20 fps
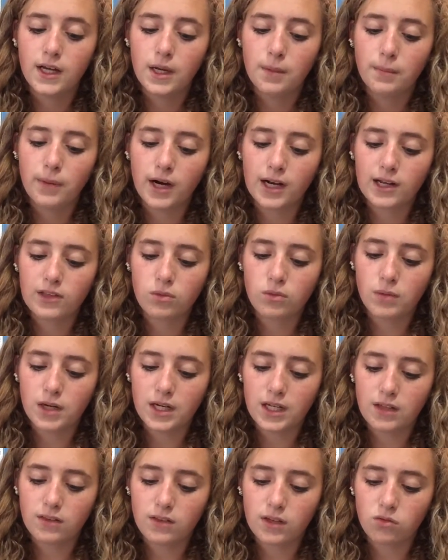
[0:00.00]
pocket the
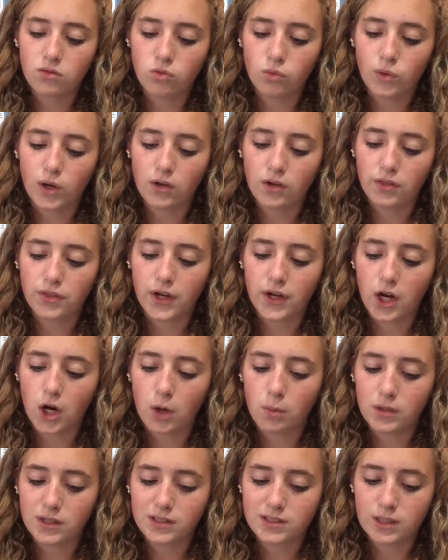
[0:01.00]
money and leave the wallet there
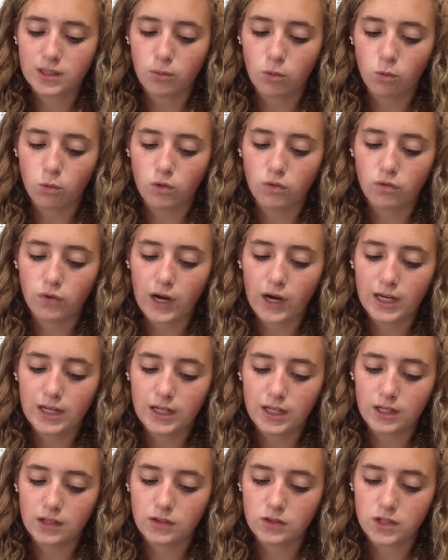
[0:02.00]
hoping someone would find
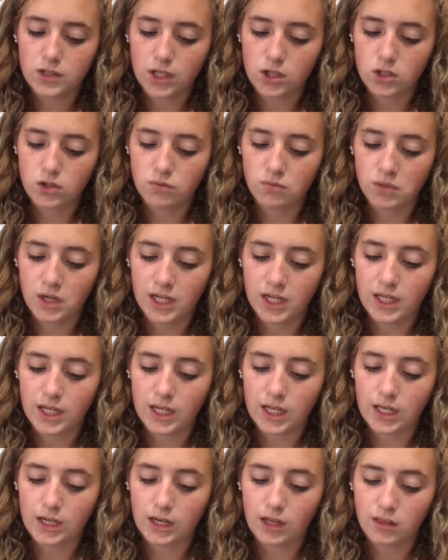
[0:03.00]
it in search of money and
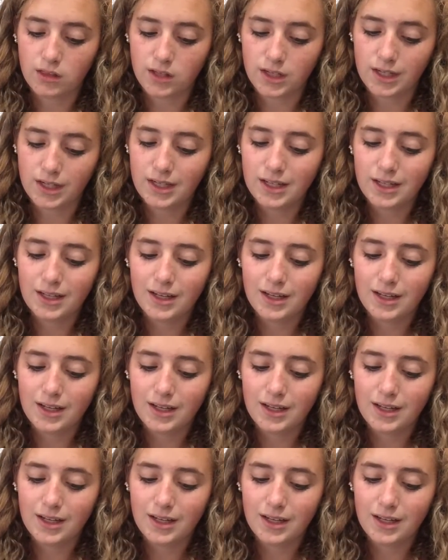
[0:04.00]
get nothing.